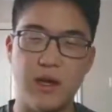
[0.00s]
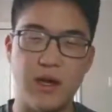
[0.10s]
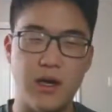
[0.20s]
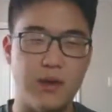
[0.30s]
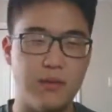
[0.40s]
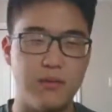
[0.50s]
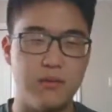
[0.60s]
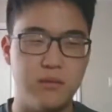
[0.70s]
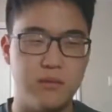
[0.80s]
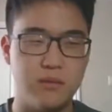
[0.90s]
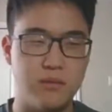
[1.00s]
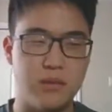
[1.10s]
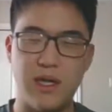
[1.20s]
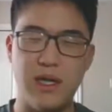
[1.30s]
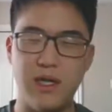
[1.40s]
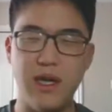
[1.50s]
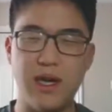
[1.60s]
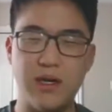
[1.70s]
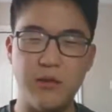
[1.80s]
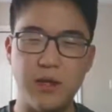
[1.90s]
Um, but yeah,
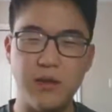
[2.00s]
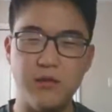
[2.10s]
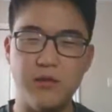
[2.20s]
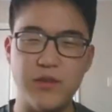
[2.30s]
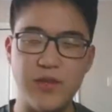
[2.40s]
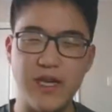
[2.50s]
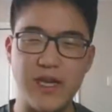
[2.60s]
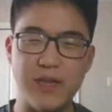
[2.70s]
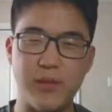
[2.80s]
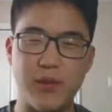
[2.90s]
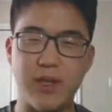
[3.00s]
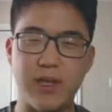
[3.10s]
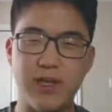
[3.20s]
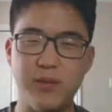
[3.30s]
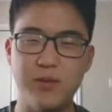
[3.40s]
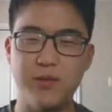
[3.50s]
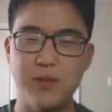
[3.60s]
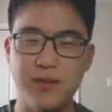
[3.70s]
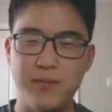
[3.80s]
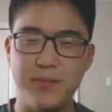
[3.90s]
I don't feel that anymore. Like I don't
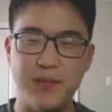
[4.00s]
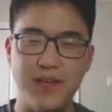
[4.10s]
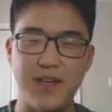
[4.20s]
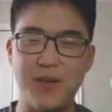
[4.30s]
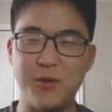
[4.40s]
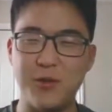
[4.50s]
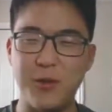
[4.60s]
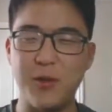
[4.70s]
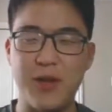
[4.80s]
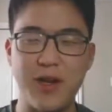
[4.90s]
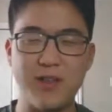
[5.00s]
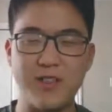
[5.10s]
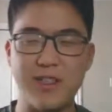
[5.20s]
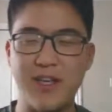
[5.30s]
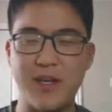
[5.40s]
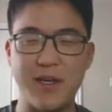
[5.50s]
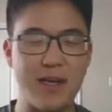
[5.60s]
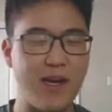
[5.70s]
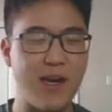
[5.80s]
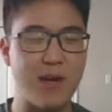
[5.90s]
go around saying
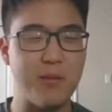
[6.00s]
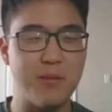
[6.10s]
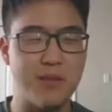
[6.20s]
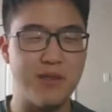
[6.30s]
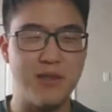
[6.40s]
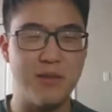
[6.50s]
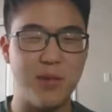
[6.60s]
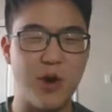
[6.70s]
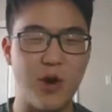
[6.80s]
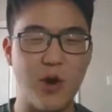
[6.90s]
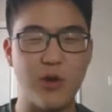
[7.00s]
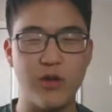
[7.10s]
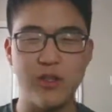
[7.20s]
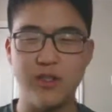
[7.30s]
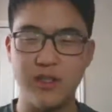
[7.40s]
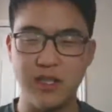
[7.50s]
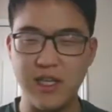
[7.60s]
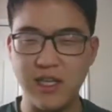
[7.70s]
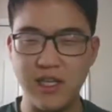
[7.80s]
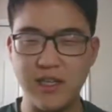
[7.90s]
I'm Paul
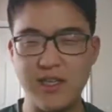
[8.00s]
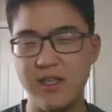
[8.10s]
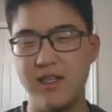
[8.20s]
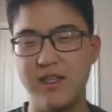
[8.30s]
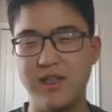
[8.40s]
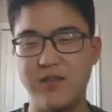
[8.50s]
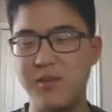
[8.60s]
Lee from